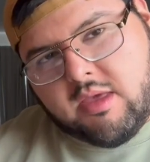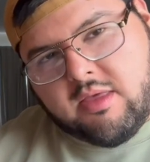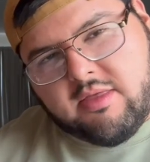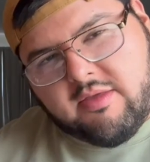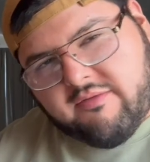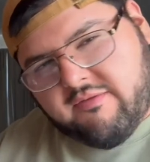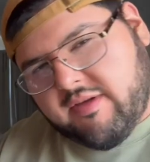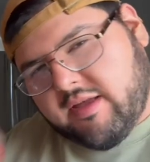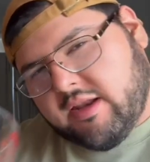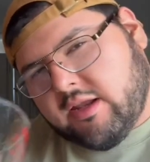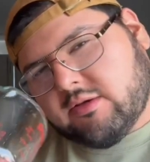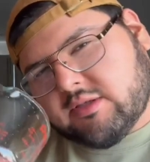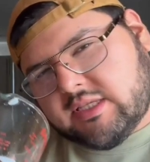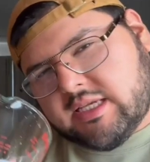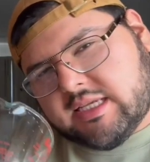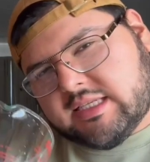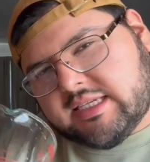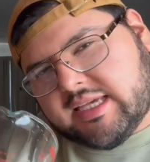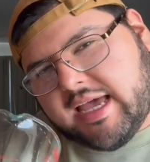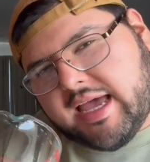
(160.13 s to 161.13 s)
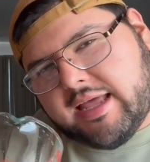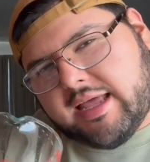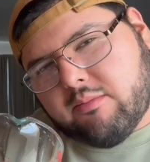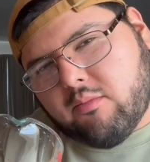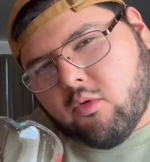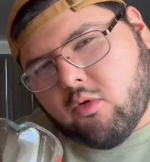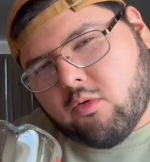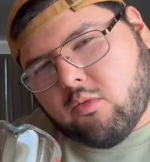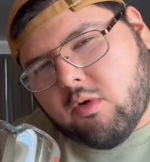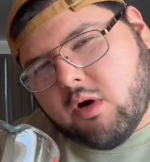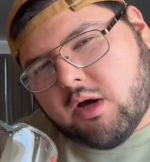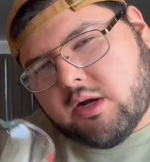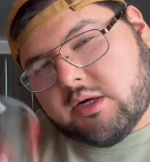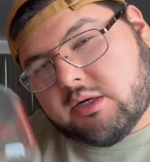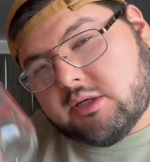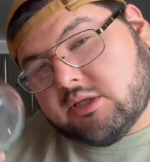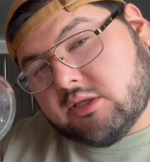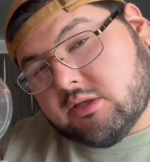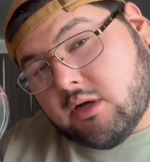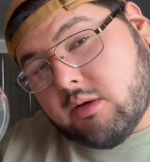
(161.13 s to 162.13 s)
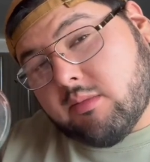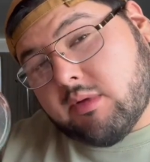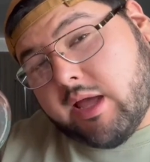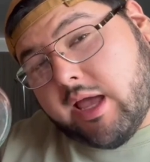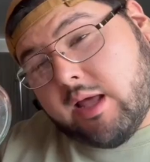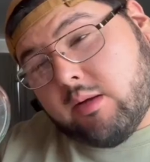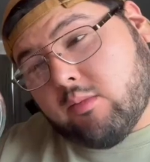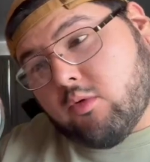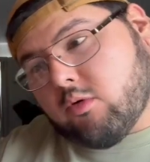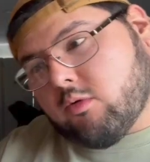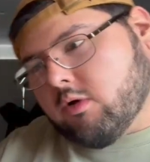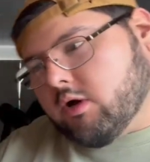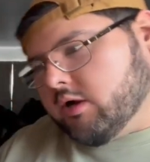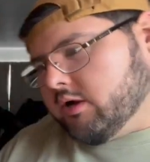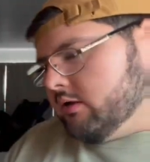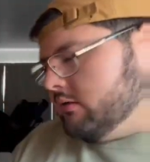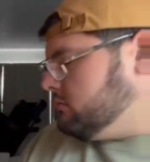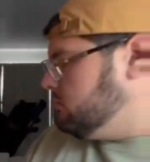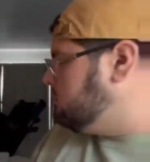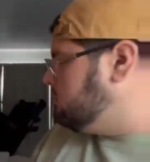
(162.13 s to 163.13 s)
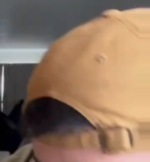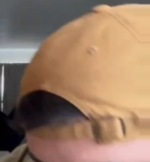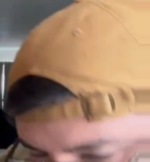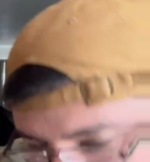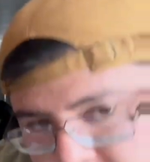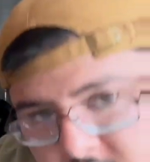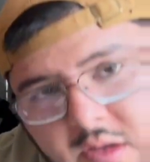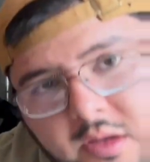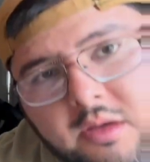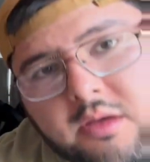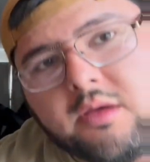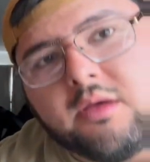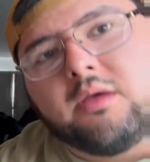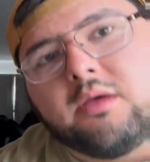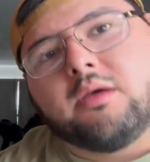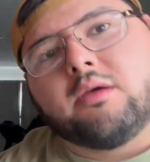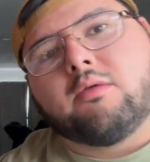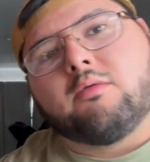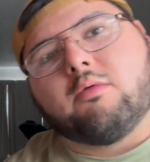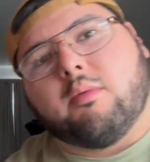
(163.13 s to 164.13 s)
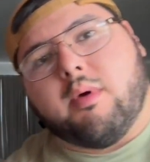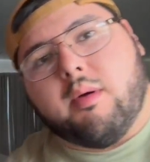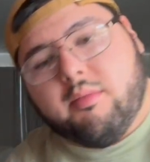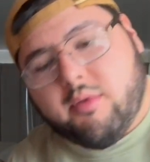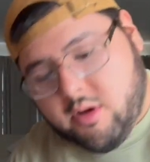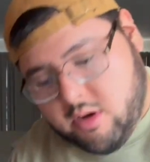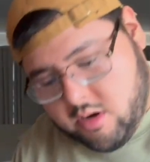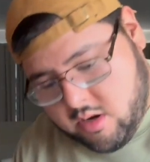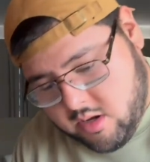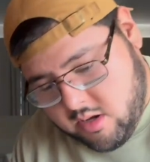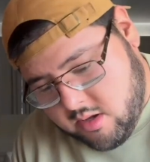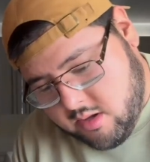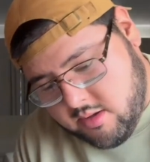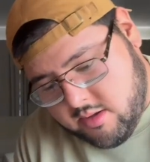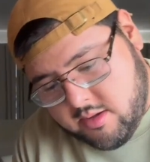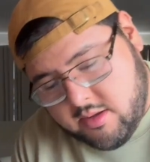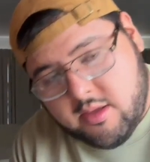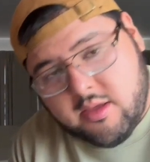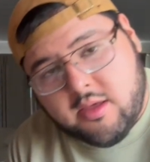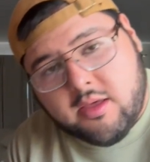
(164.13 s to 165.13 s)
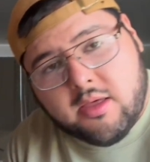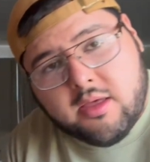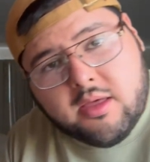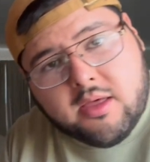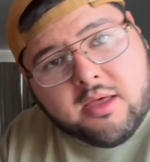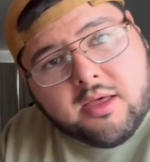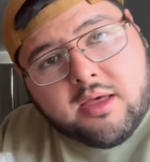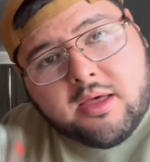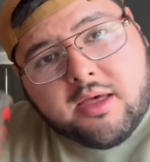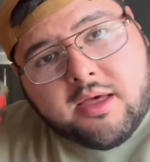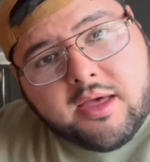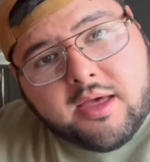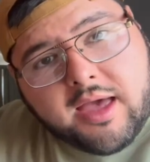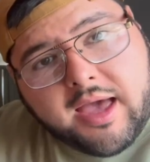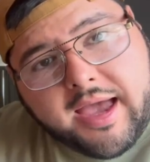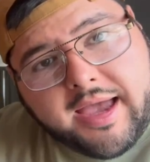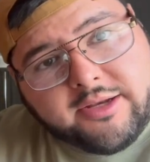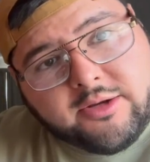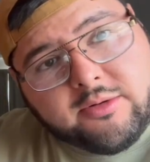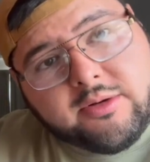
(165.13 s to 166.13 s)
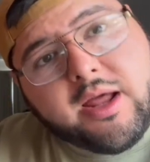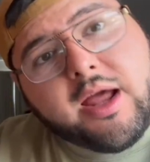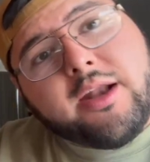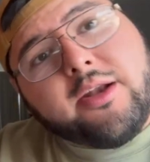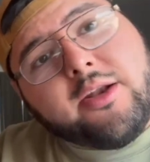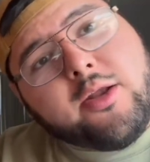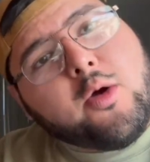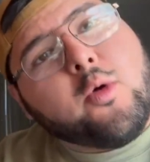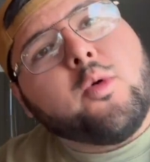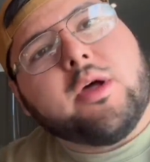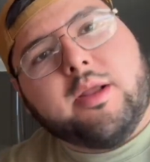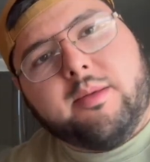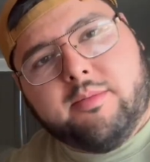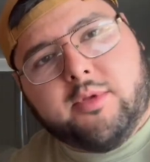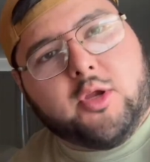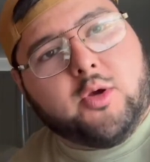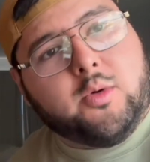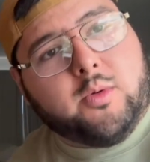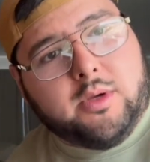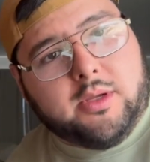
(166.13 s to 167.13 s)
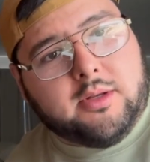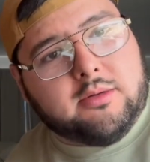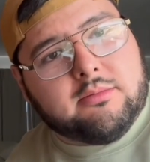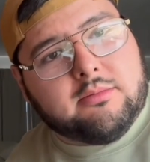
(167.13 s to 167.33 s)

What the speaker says: Video said to add more water, so I'm gonna add more water. Remember, I do not know what I'm doing.